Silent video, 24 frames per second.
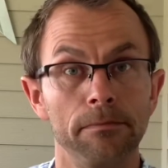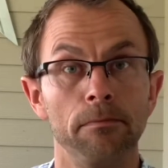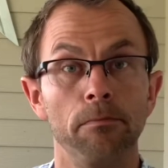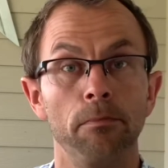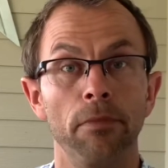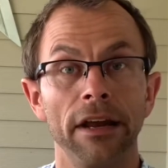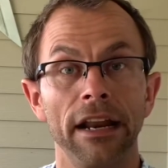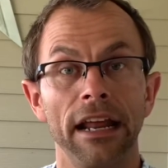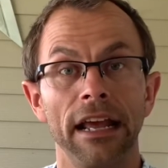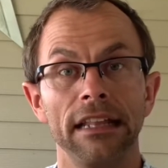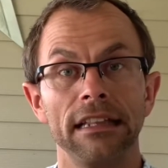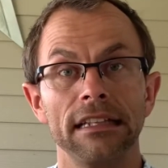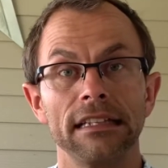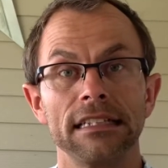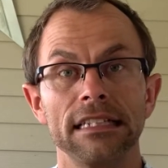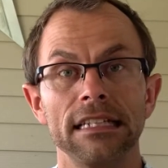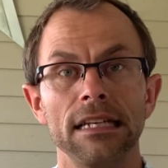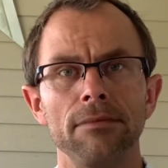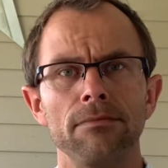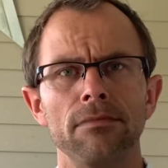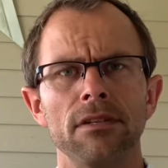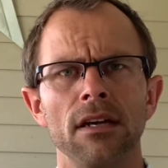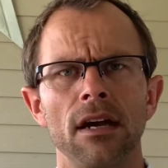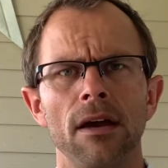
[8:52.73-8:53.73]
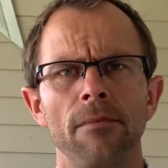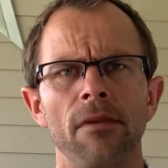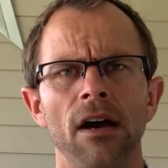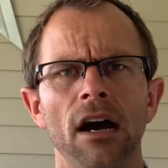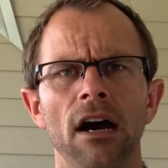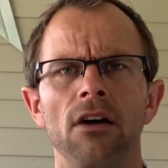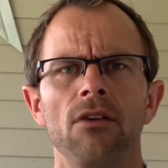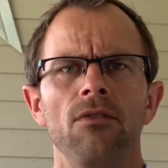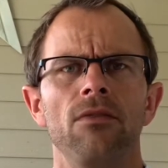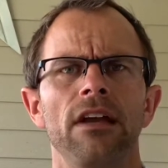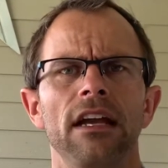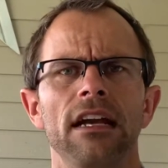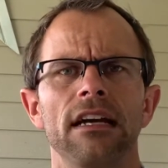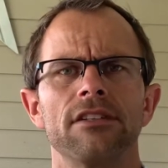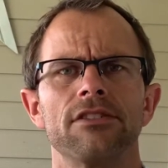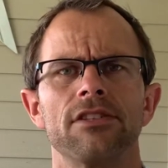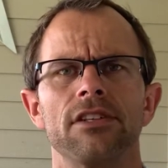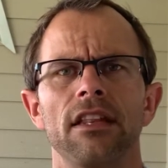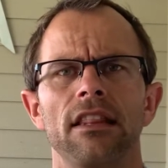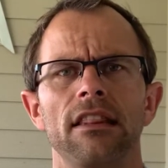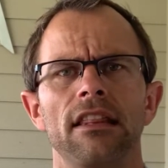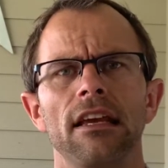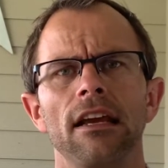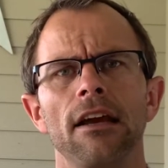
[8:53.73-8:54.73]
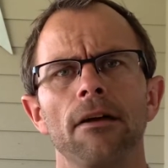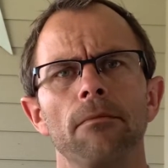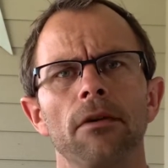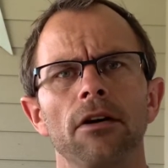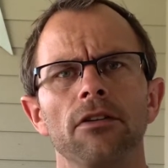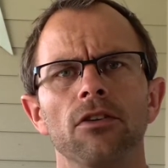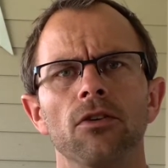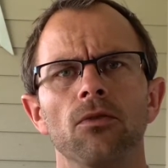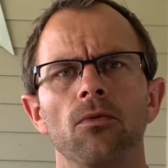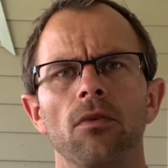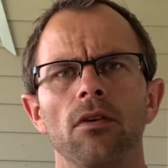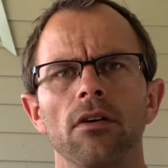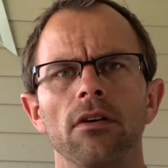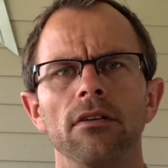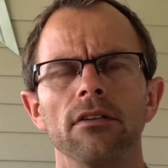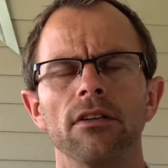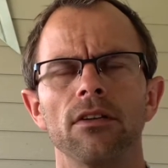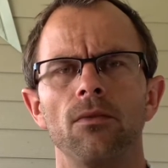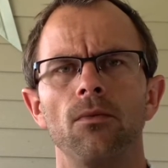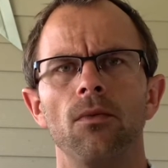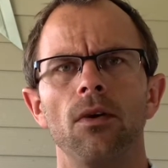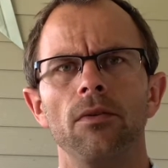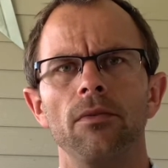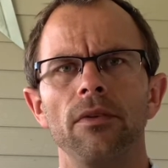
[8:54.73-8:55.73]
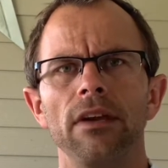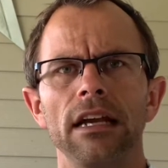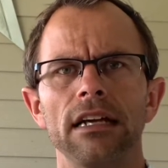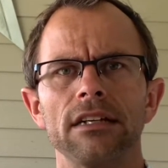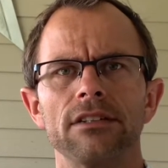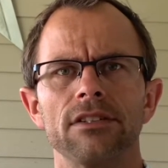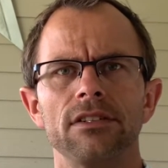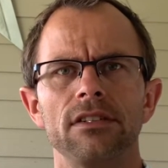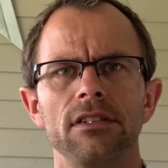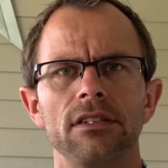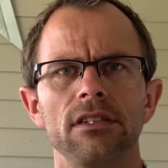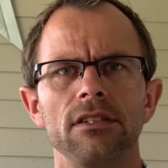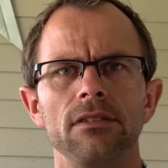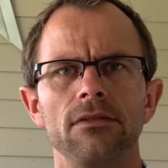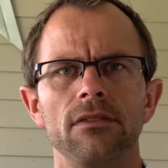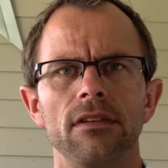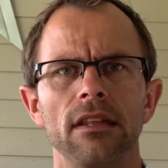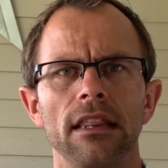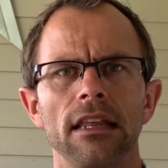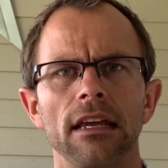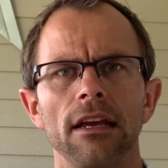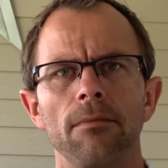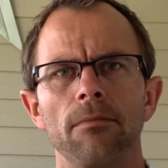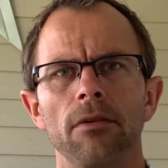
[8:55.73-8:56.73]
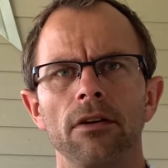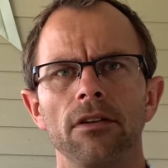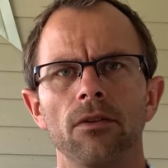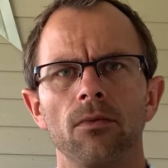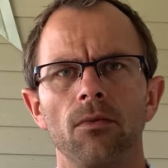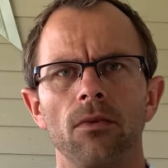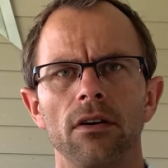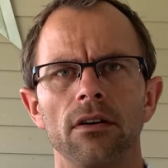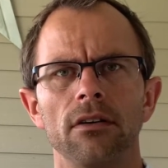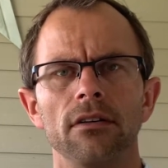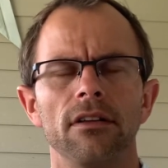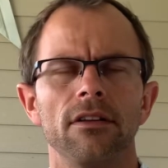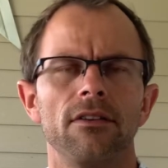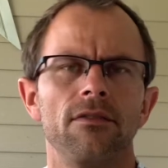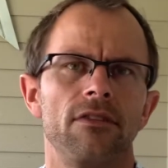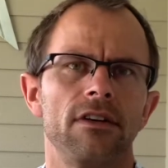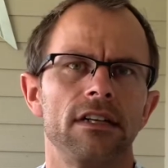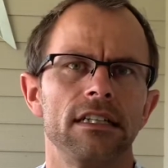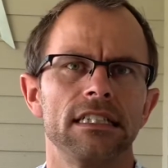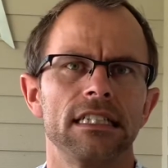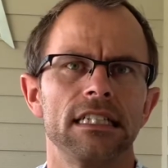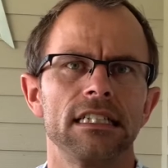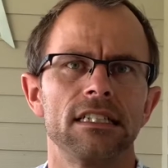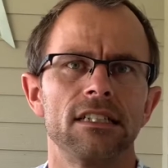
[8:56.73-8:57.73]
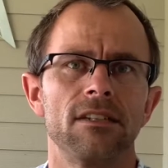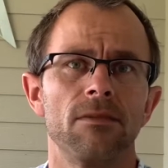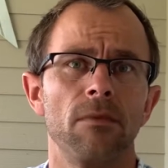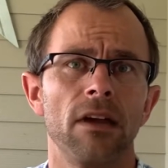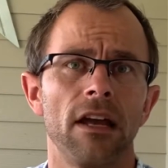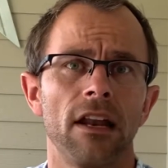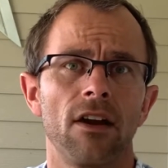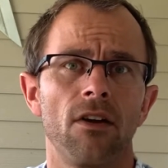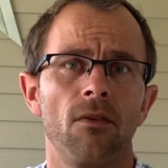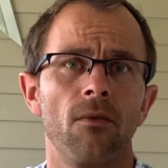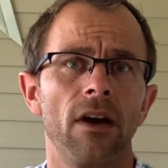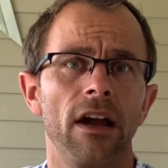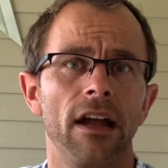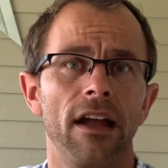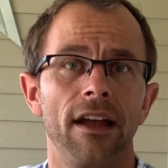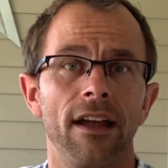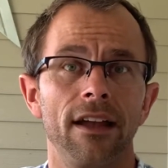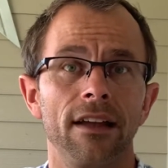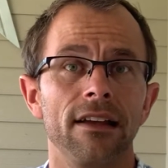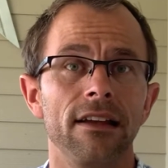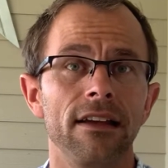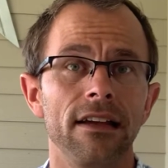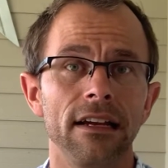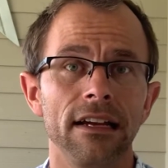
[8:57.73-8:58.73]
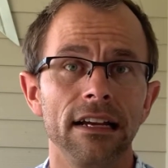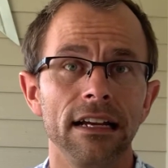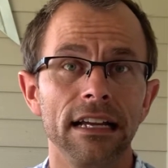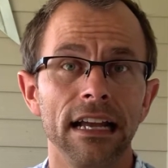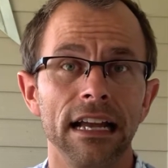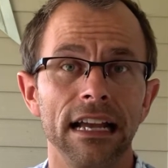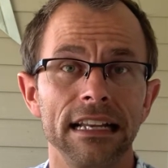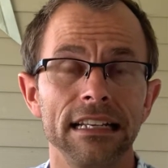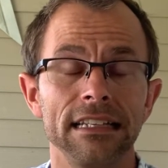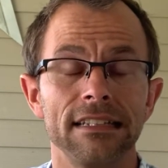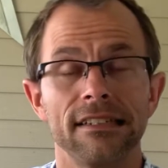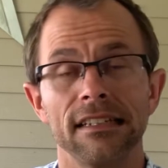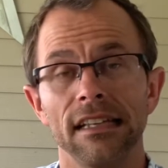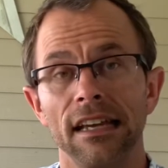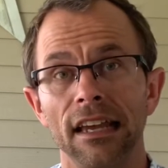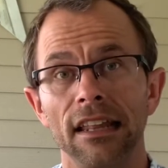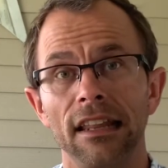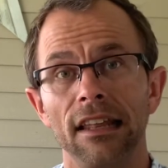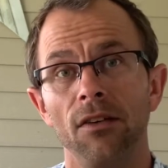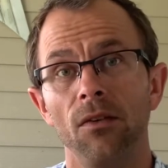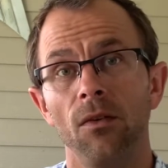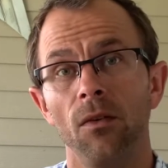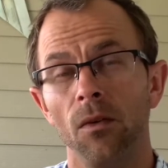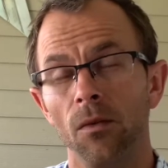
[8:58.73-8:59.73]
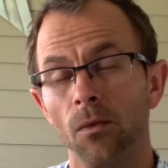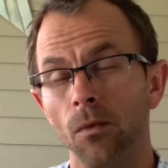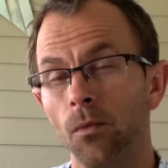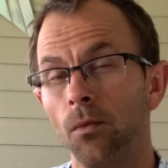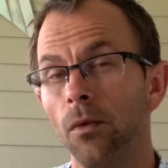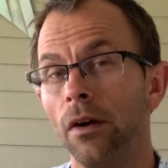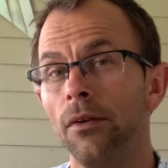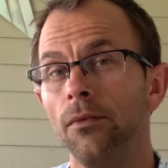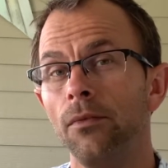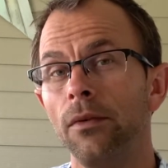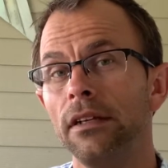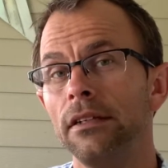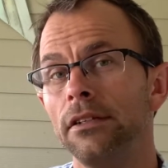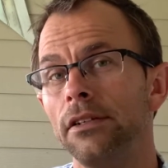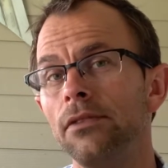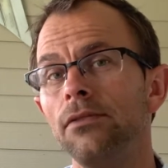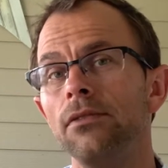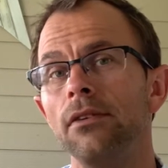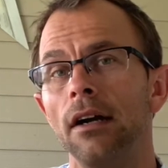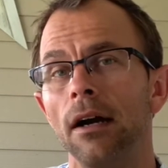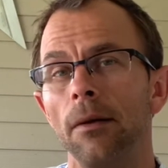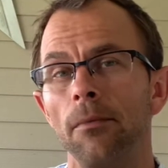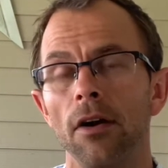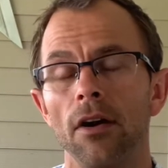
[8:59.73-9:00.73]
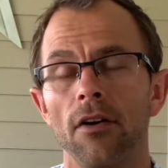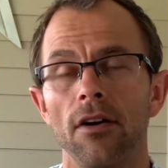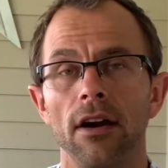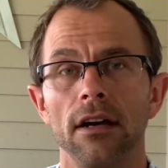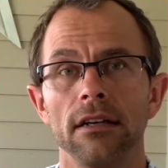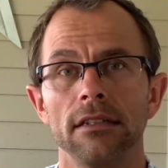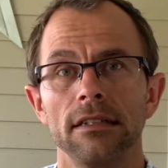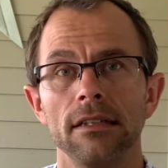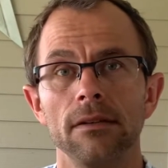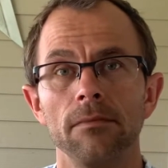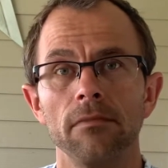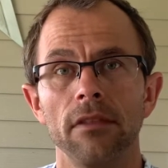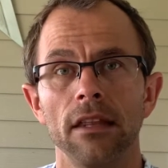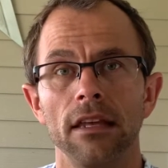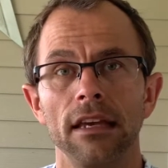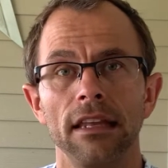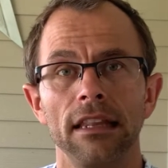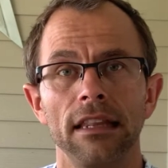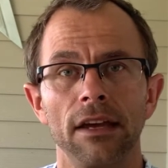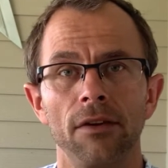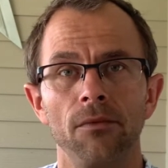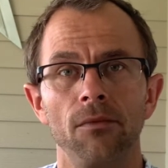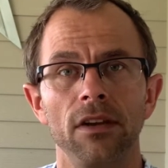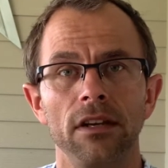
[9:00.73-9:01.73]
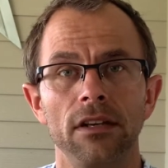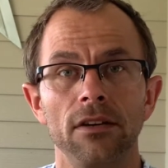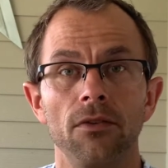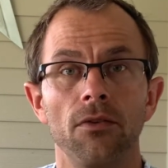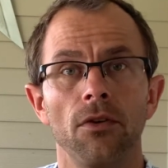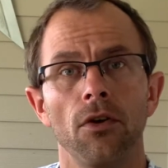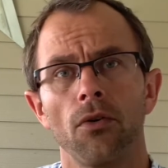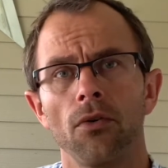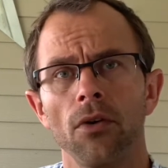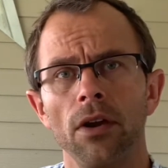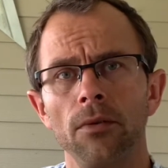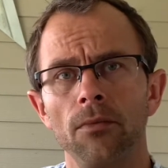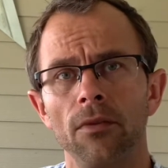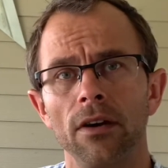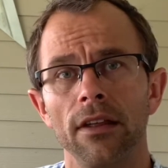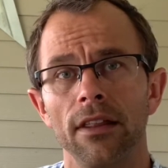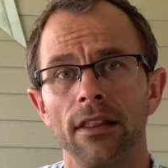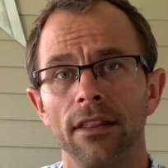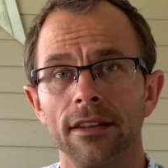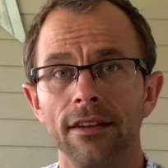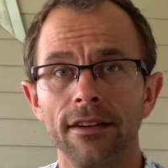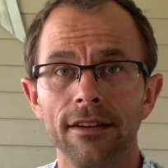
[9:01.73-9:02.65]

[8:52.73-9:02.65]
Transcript: but at the same time how we actually think about the world and what we actually do to think about the world in a very systematic way, and to say that when we do come across something that we don't agree with,